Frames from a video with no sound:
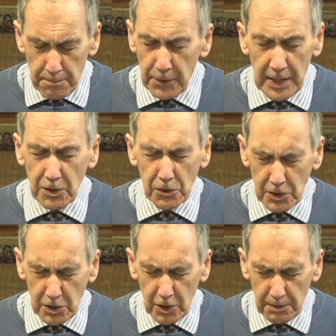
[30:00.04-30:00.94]
pray,
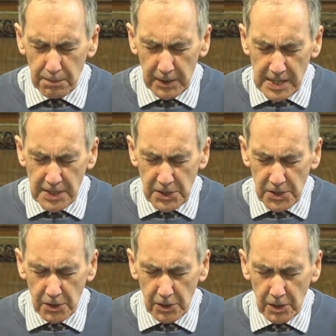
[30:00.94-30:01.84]
Lord God, please,
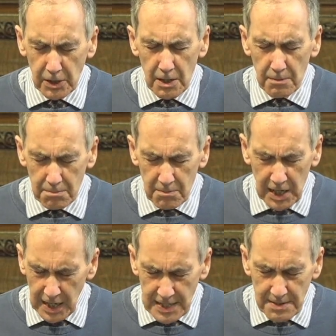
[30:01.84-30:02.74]
your
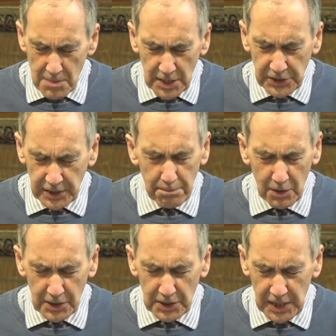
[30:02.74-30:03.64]
kind mercy
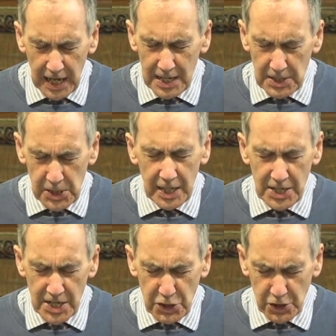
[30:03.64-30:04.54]
upon us as a
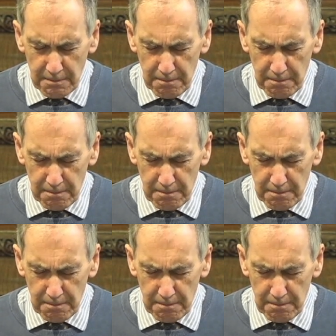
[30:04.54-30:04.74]
nation.